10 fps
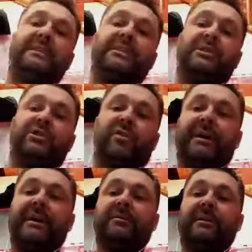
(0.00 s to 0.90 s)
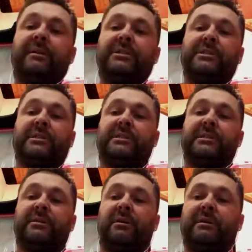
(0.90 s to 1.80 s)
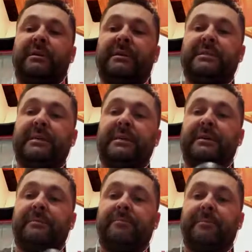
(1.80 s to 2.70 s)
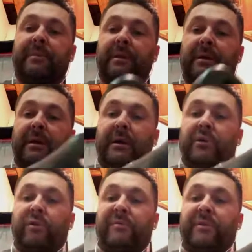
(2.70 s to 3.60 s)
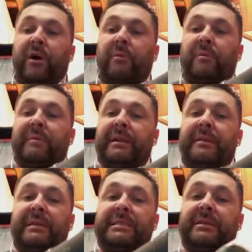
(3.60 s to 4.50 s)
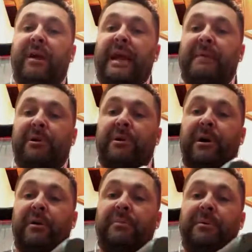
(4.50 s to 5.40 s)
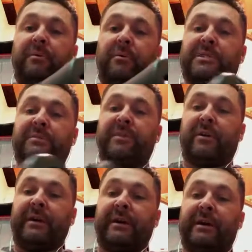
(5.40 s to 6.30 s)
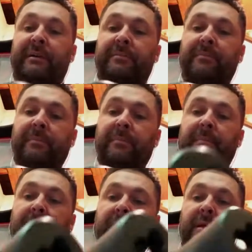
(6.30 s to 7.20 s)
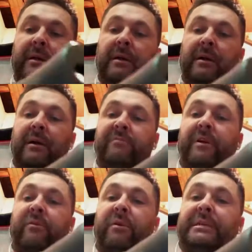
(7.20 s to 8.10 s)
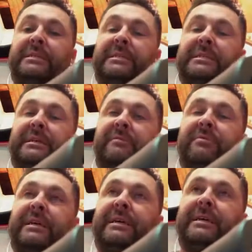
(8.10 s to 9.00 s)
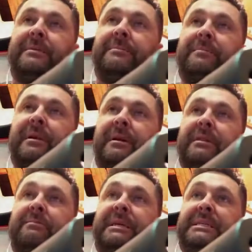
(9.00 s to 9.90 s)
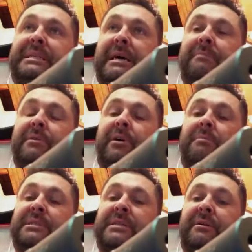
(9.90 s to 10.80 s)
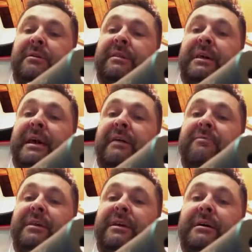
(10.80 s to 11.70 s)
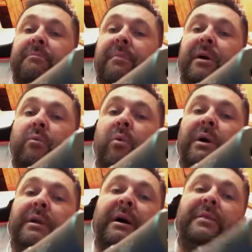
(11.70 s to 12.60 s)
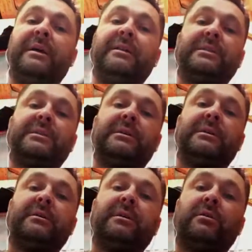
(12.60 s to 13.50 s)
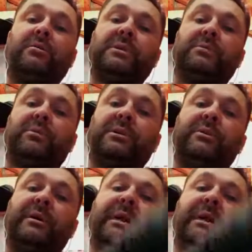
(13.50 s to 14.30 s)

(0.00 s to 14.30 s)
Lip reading: just tried out, that I just installed, is the Griffin Armament, and this is their hammer comp, which is very very reminiscent of the BCM compensator that they have, the Mod 1. I think this is the closest one to it.